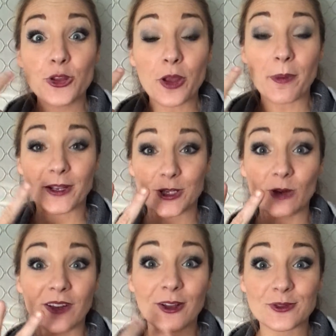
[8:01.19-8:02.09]
You can put
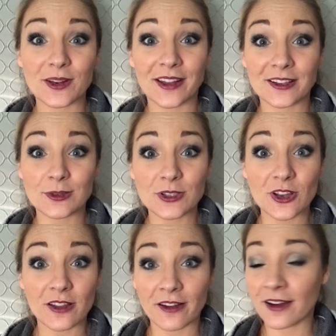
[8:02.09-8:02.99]
two videos right next to each
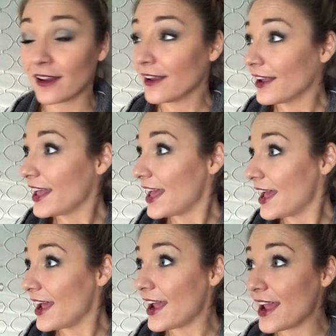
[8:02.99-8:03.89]
other,
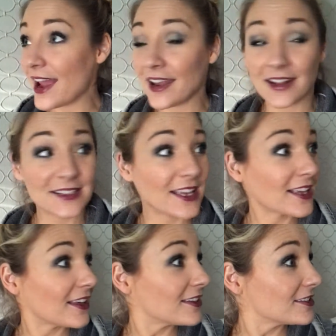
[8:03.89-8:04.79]
and it's
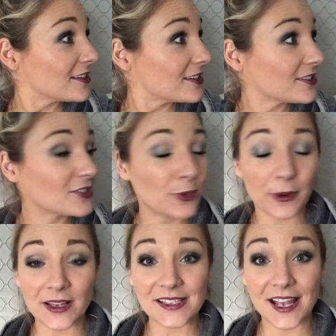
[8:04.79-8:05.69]
like
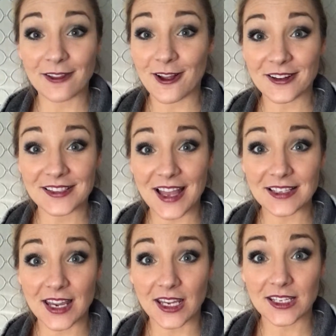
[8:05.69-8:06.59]
super easy. How long does
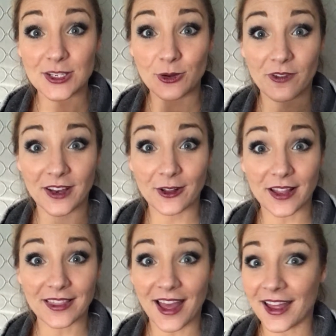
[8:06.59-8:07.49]
that take to do a video
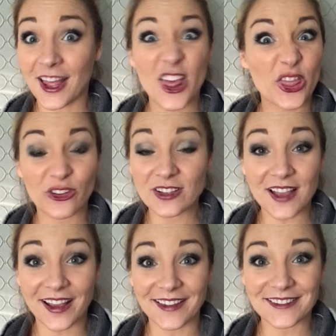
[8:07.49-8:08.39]
like that? 3
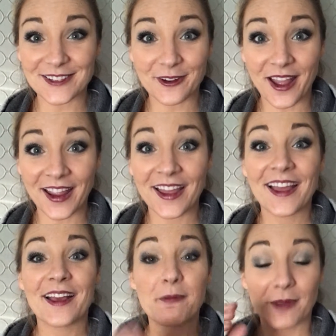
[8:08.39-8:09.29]
seconds, okay?
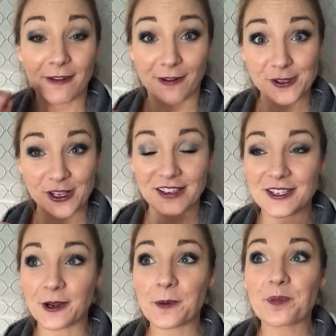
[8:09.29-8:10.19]
Be efficient
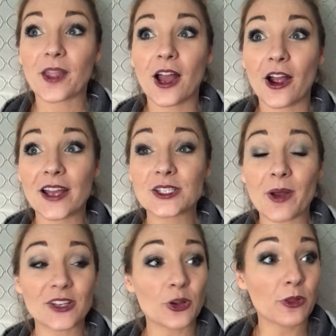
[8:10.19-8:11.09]
too. All right, so
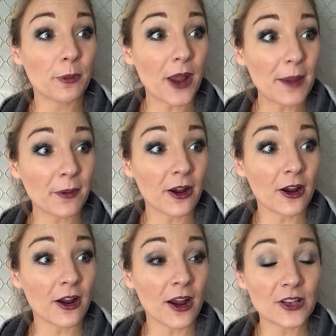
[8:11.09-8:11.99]
I show the
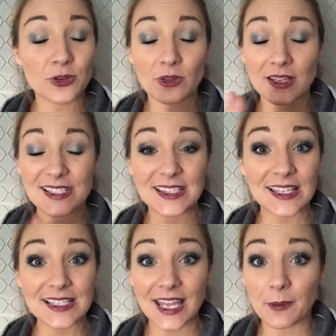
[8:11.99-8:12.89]
primer, or I show the
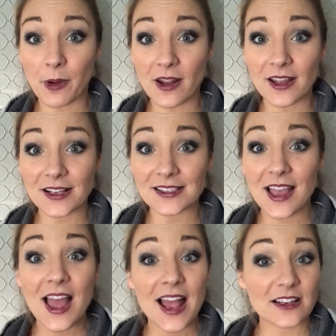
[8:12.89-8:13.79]
skin products,
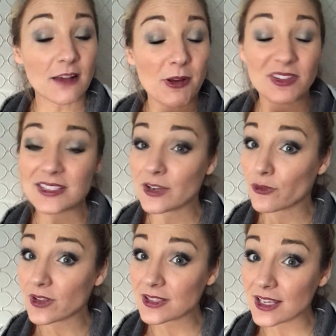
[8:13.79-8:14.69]
talk about the
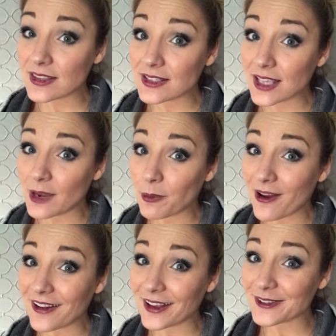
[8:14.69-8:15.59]
difference in the skin
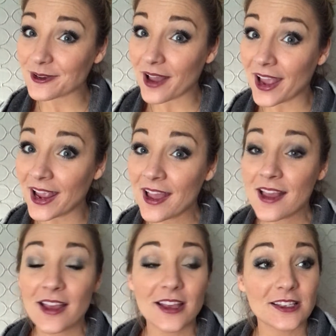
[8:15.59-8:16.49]
products, okay?
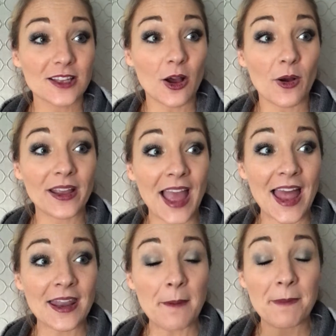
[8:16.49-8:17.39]
So
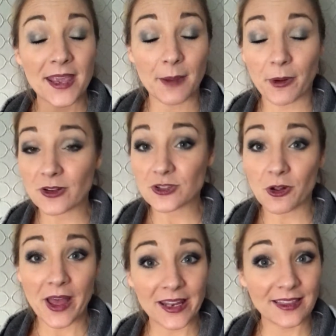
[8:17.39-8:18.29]
again, make it
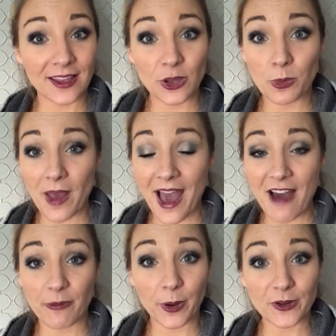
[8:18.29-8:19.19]
personal. Anything you
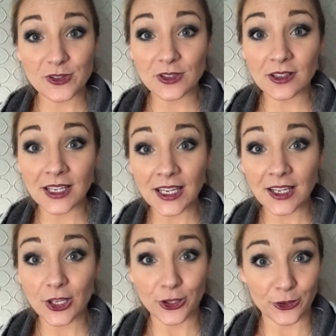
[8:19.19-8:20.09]
have
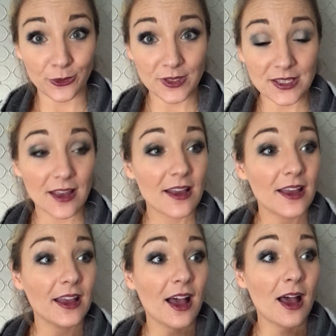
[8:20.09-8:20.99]
personally, use.
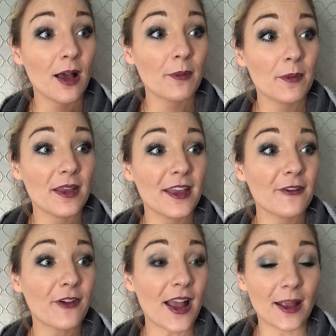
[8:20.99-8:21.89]

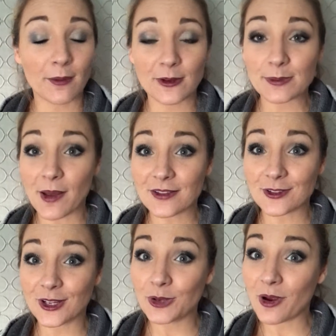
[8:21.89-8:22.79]
If I am your
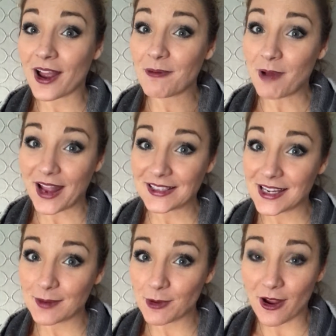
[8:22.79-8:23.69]
sponsor and you are on my
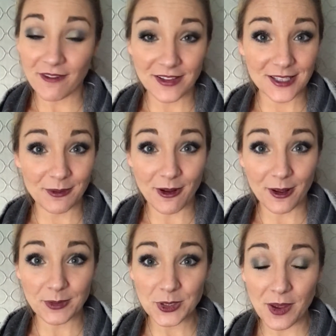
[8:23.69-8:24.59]
team, you're obviously
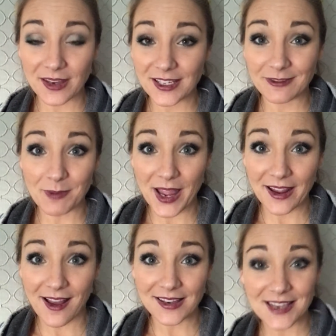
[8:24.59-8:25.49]
welcome to any of my
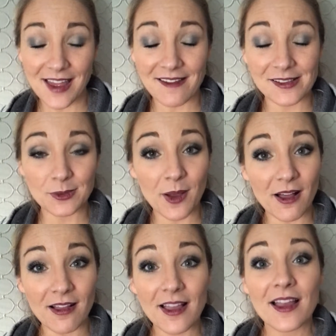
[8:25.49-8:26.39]
content as
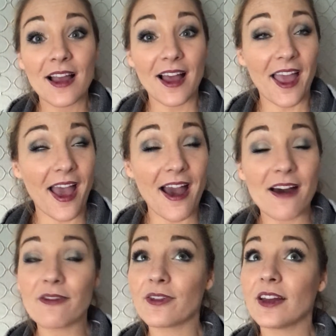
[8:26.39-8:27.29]
well. I
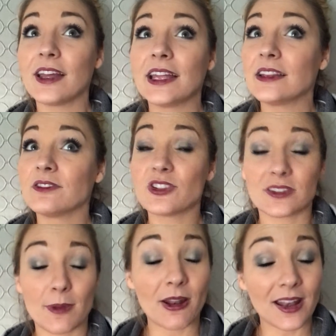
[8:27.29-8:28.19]
have
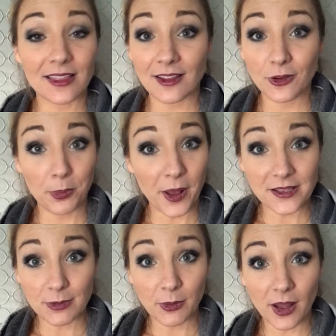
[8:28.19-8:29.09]
just about anything you could
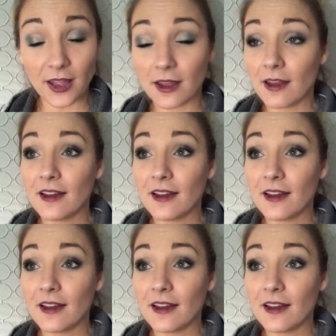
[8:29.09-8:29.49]
possibly want.